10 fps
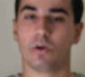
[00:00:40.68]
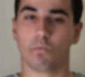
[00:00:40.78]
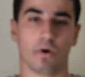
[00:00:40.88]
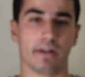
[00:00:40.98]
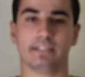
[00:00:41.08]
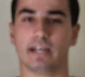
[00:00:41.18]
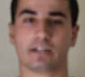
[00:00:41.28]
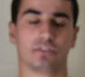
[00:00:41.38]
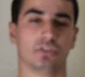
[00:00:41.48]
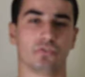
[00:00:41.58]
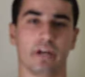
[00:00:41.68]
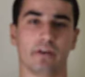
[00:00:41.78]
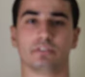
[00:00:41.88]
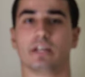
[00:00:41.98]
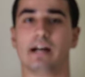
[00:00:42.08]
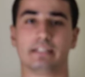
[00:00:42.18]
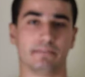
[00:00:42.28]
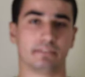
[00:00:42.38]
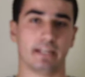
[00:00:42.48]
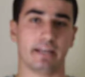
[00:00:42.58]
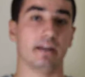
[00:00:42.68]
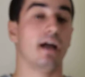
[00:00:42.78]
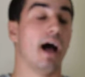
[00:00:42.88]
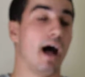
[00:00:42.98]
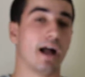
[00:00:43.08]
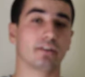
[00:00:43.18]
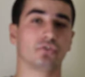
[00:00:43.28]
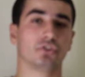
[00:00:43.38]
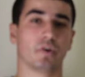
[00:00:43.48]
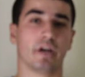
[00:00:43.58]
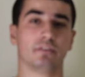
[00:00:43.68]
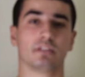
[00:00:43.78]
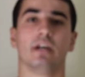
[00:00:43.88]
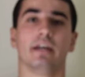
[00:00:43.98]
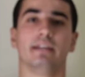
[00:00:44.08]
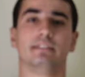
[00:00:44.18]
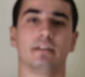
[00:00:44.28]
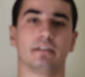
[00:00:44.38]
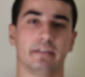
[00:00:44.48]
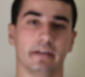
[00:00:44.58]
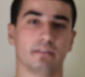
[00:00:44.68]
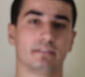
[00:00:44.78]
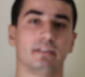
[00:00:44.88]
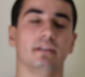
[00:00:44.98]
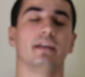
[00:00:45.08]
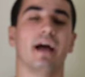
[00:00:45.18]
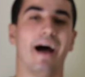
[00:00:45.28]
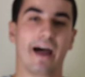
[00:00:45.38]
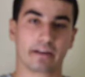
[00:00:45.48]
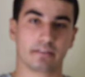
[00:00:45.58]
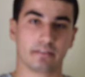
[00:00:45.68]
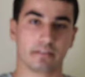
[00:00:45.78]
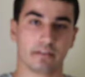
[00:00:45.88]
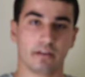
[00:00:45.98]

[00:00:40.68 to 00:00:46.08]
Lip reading: What is actus reus? As I've said, actus reus is the guilty act.